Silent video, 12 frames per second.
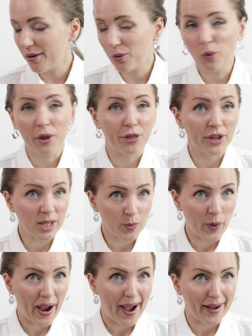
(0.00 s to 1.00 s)
With this
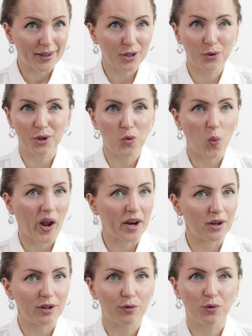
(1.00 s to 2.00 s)
bag, you can
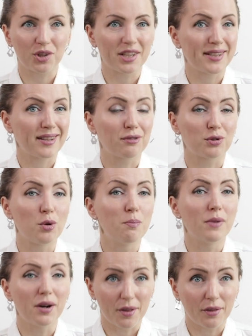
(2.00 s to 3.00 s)
wear it for several
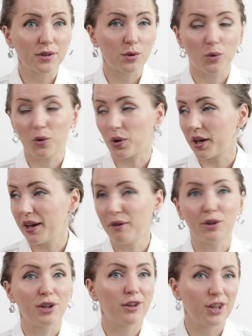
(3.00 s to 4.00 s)
months or
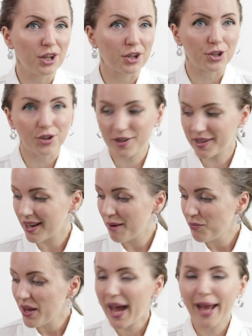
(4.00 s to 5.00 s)
even years,
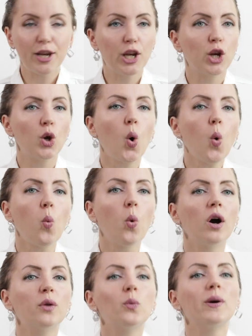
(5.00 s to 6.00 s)
and no
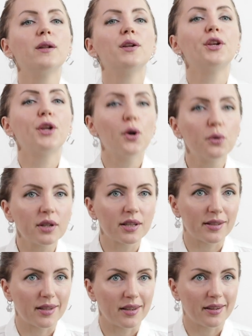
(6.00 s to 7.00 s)
one will
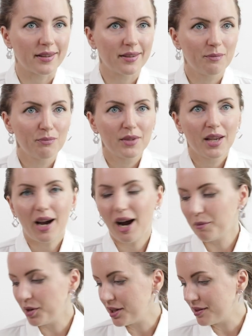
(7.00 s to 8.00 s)
notice it.
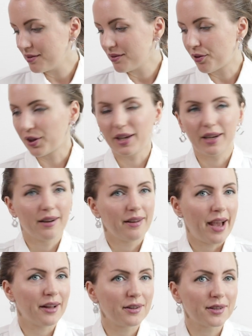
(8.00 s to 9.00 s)
I mean, the
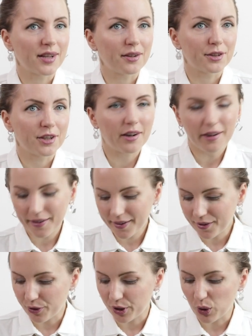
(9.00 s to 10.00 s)
handles are dark,
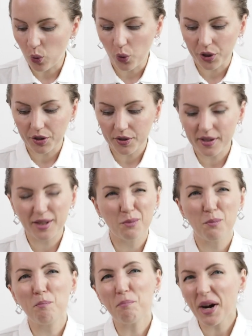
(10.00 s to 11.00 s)
the corners
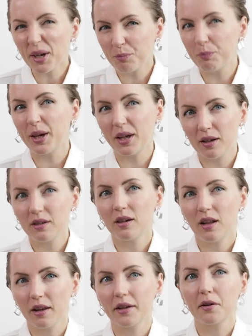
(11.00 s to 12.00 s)
might be
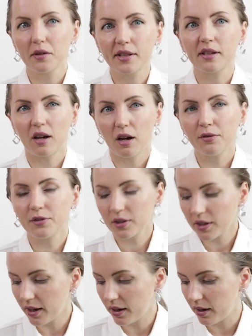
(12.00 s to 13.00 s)
a little scuffed
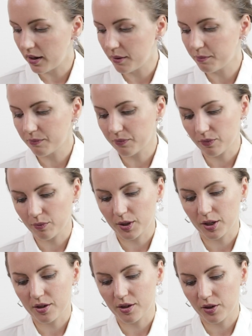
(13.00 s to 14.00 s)
um,
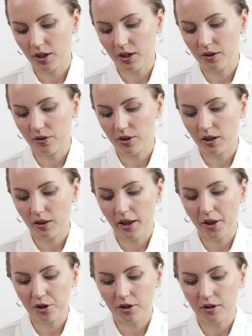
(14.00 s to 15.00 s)
because the, the
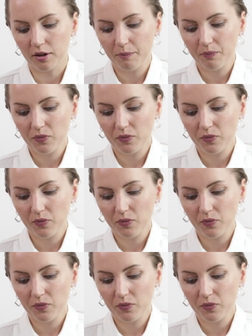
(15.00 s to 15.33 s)
leather